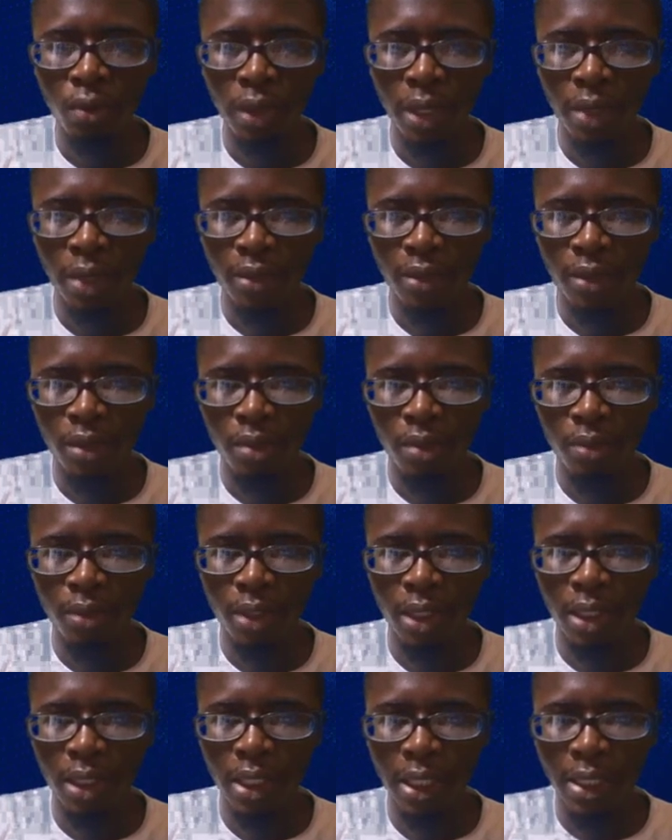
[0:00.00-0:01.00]
we have
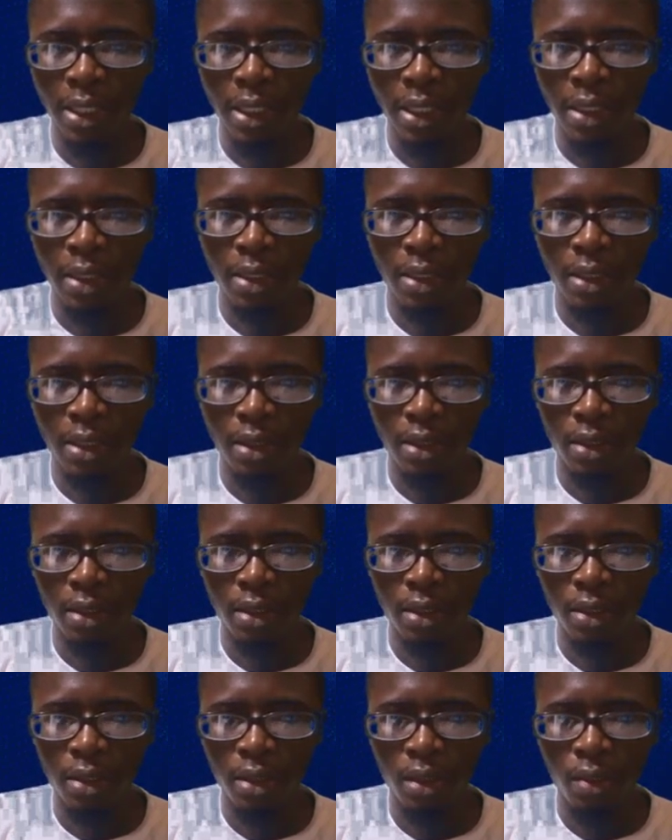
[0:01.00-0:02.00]
something like this.
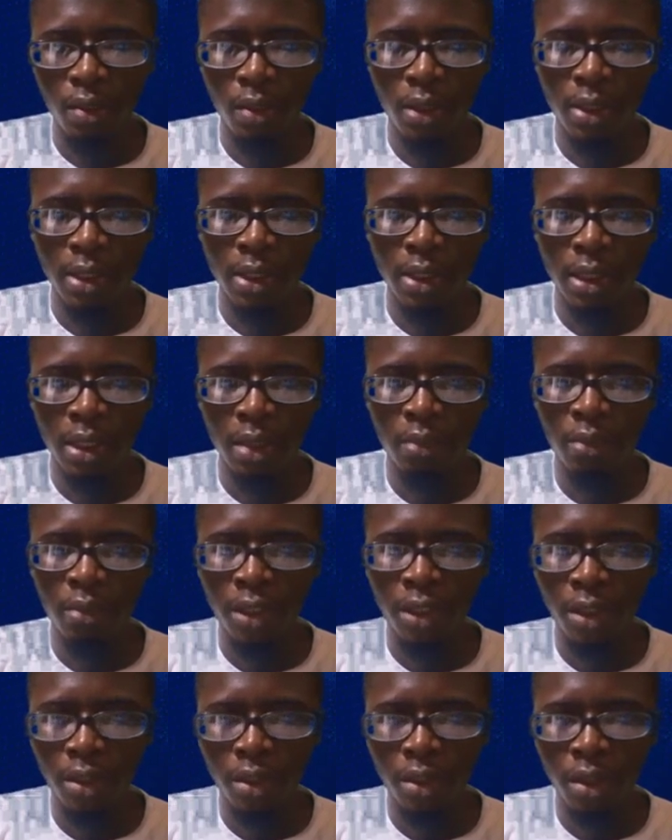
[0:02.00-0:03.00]
So it's a quadratic
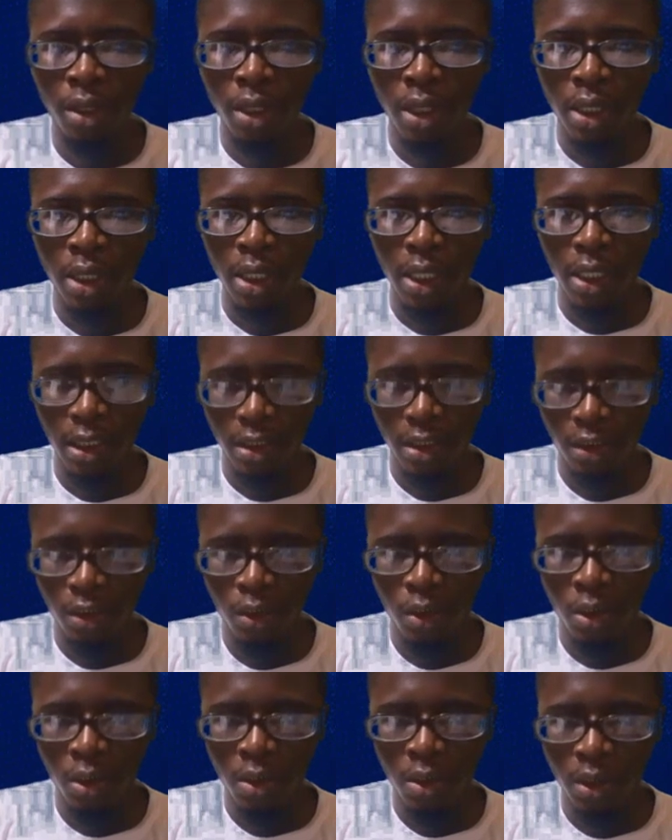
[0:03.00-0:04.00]
equation. And as
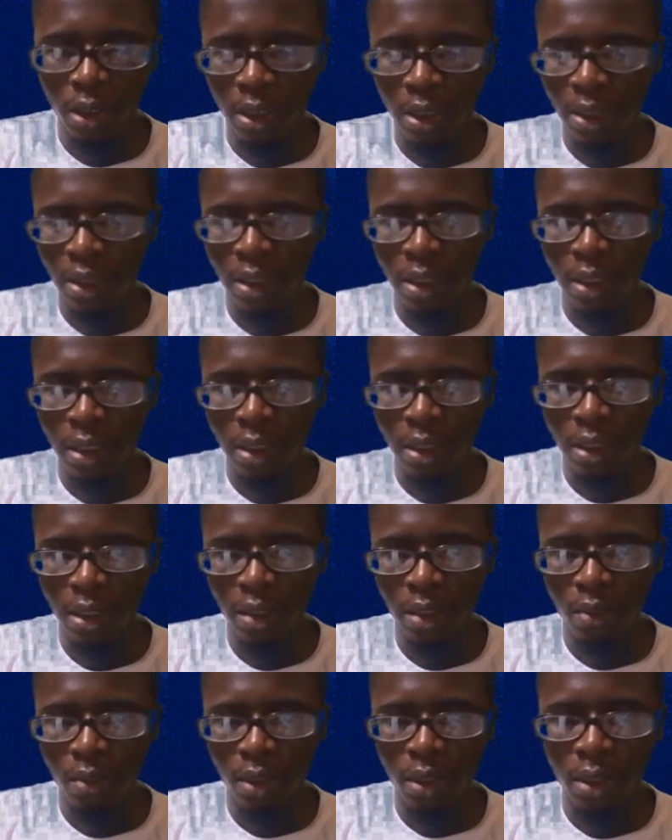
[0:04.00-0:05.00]
you all understand that
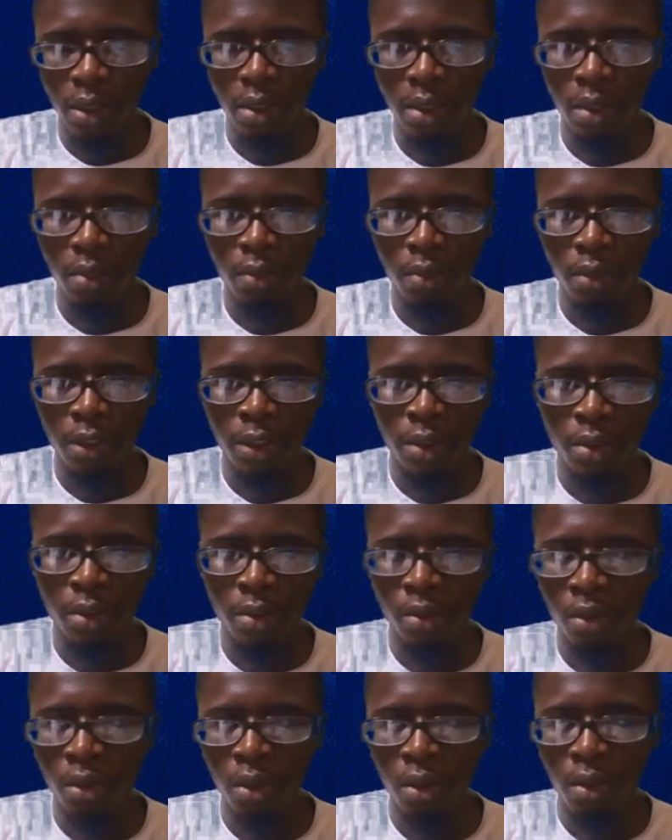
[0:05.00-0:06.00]
a quadratic
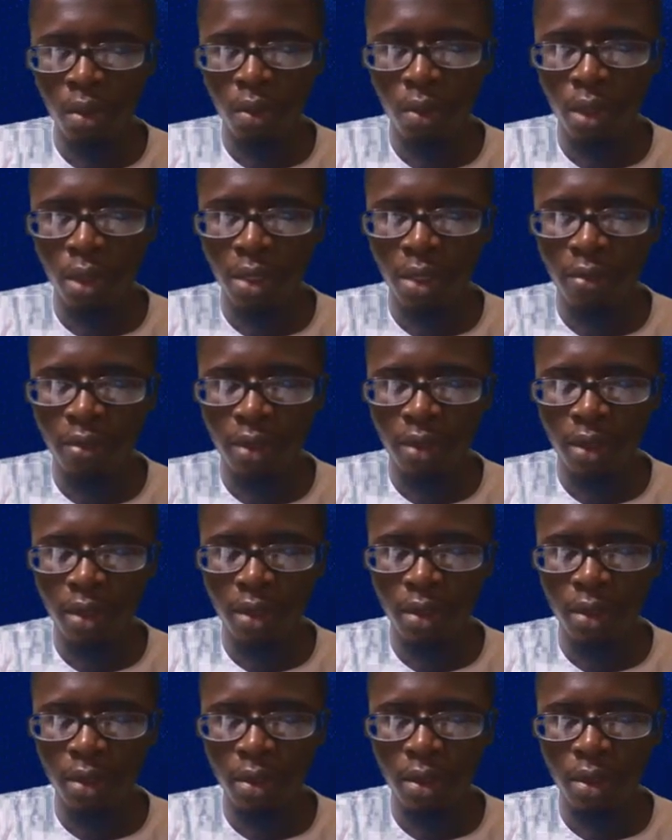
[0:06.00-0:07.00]
equation will have
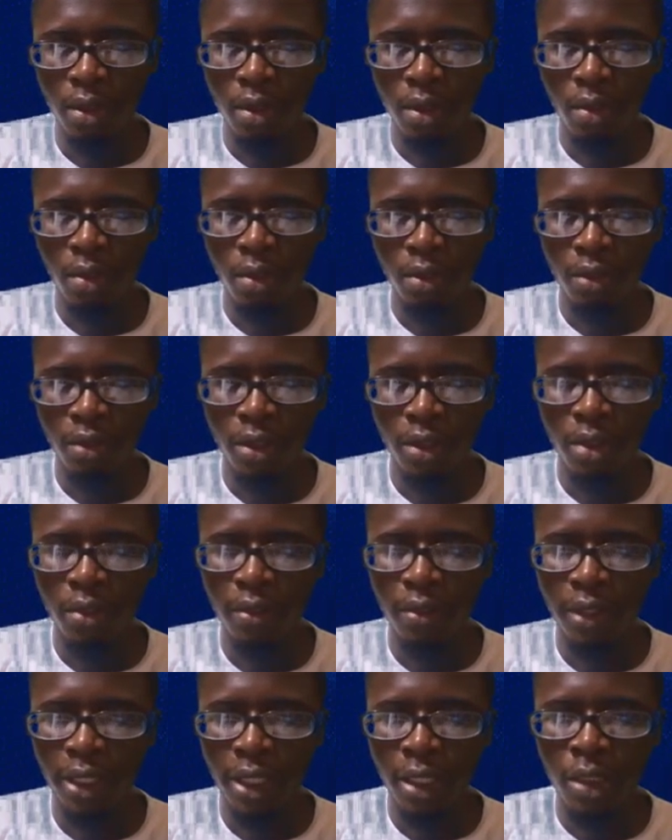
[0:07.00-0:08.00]
a coefficient
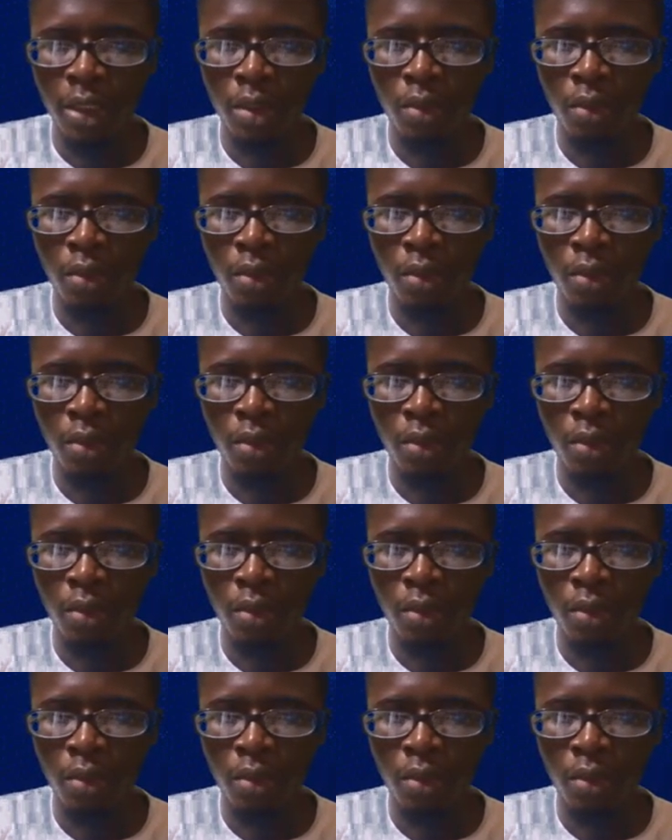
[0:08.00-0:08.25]
of the x